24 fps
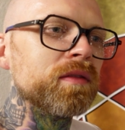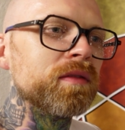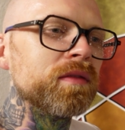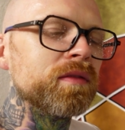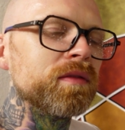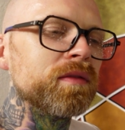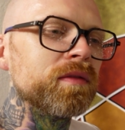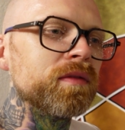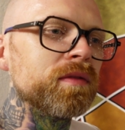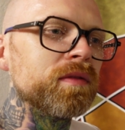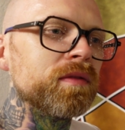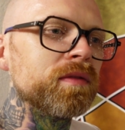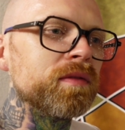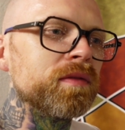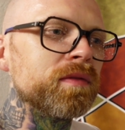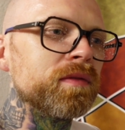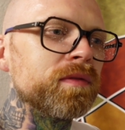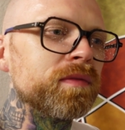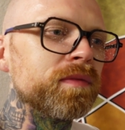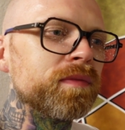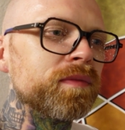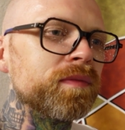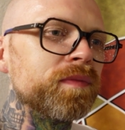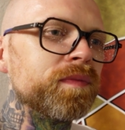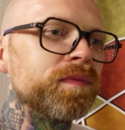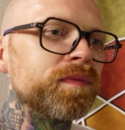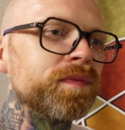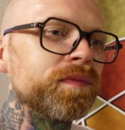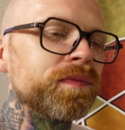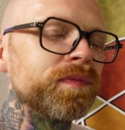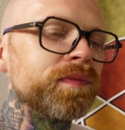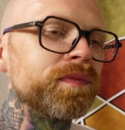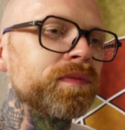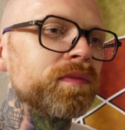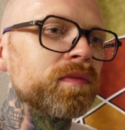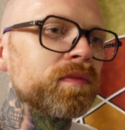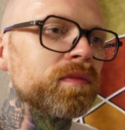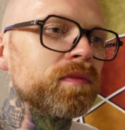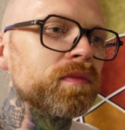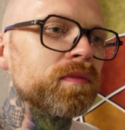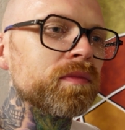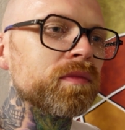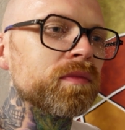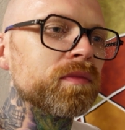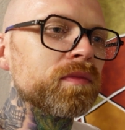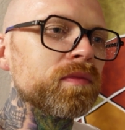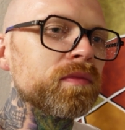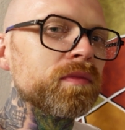
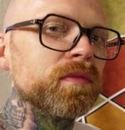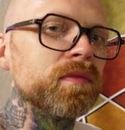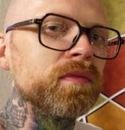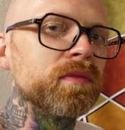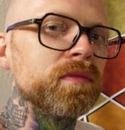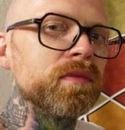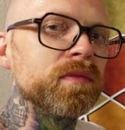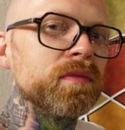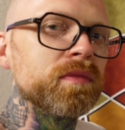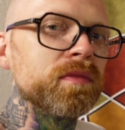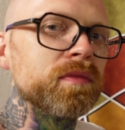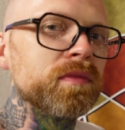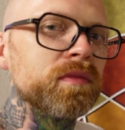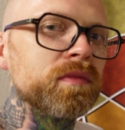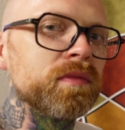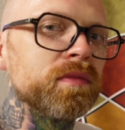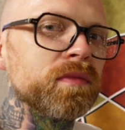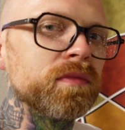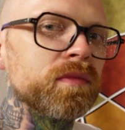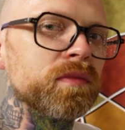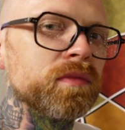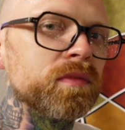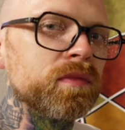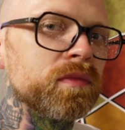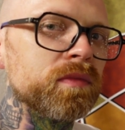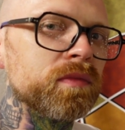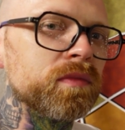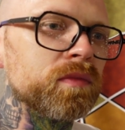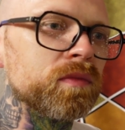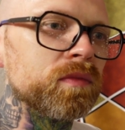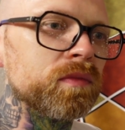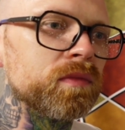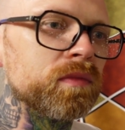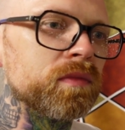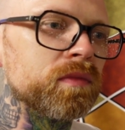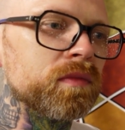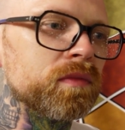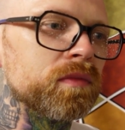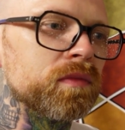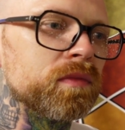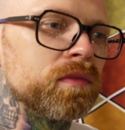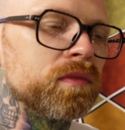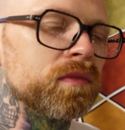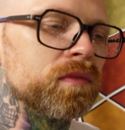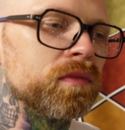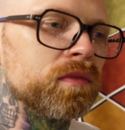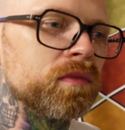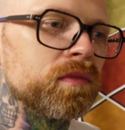
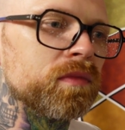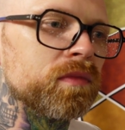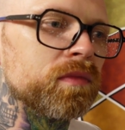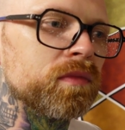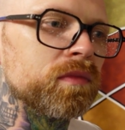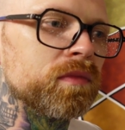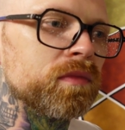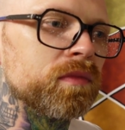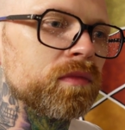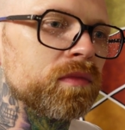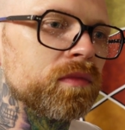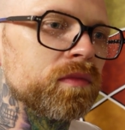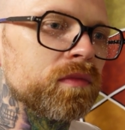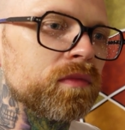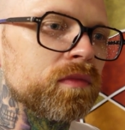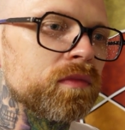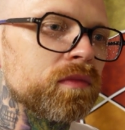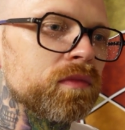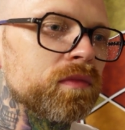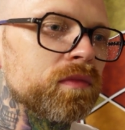The person shown says nothing.